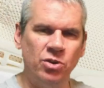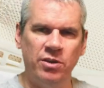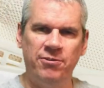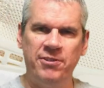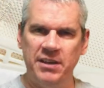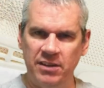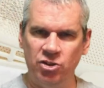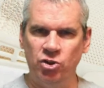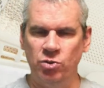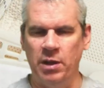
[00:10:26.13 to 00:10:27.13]
So the fit of
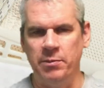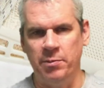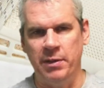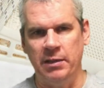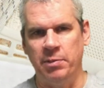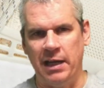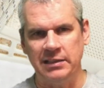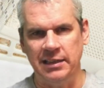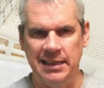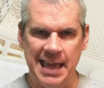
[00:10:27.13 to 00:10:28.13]
the shoe might be big, but
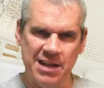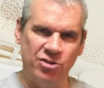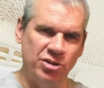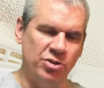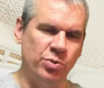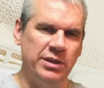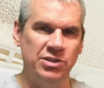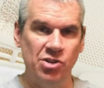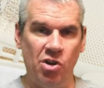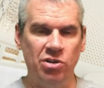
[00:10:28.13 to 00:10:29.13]
actually the entranceway
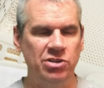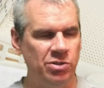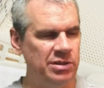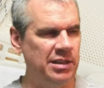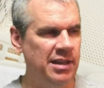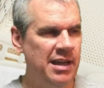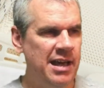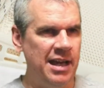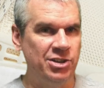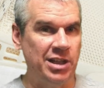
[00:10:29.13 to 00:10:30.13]
is not. So it's
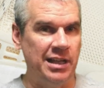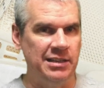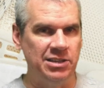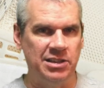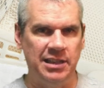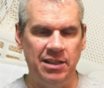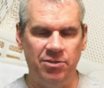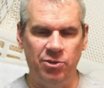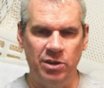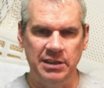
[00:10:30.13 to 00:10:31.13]
a challenge to get
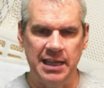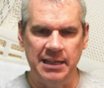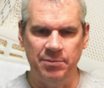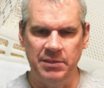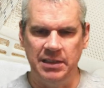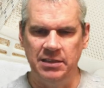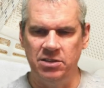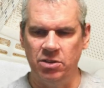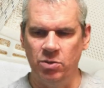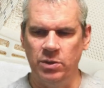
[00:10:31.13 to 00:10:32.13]
your foot into NMDs.
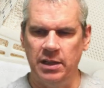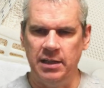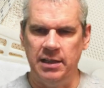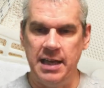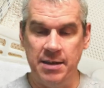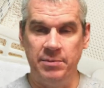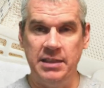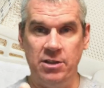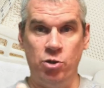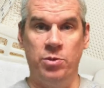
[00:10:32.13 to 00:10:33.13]
So
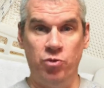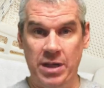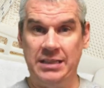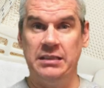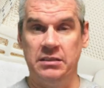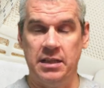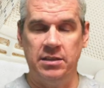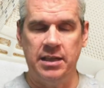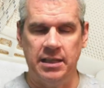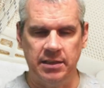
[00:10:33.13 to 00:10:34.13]
NMD Human Races,
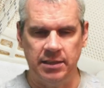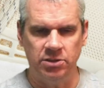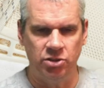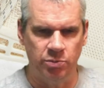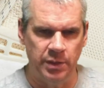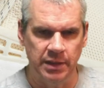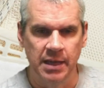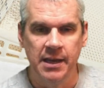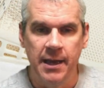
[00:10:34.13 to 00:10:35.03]
that should be.